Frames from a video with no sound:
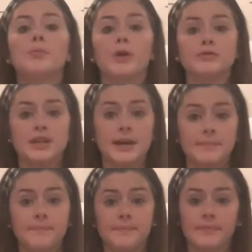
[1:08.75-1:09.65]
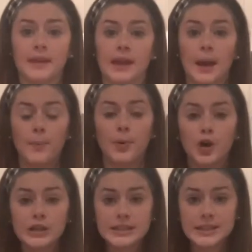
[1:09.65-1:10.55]
Pro tip,
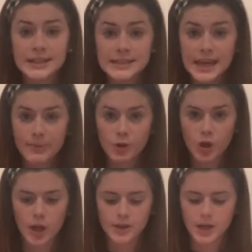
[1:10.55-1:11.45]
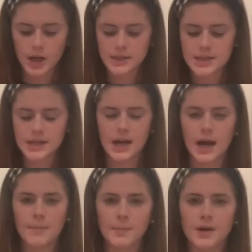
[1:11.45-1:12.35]
put tablecloth on
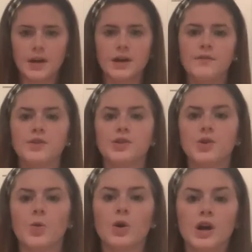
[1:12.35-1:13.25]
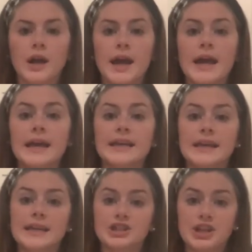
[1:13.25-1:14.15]
top of your
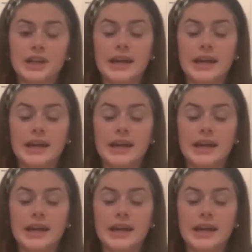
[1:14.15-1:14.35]
kitchen